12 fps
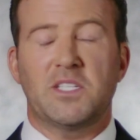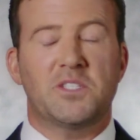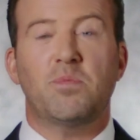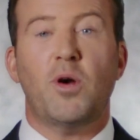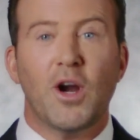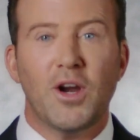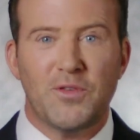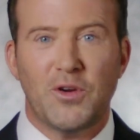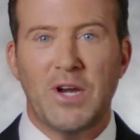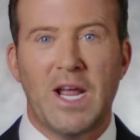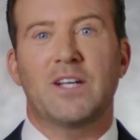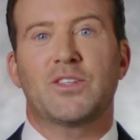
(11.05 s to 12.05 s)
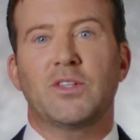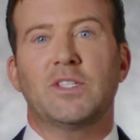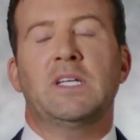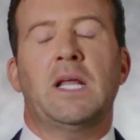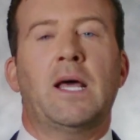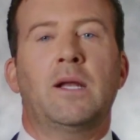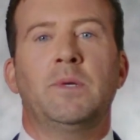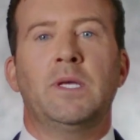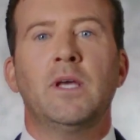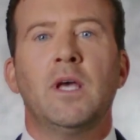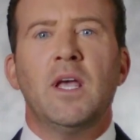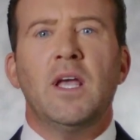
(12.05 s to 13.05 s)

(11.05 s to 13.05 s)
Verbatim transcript: It's part of your natural anatomy.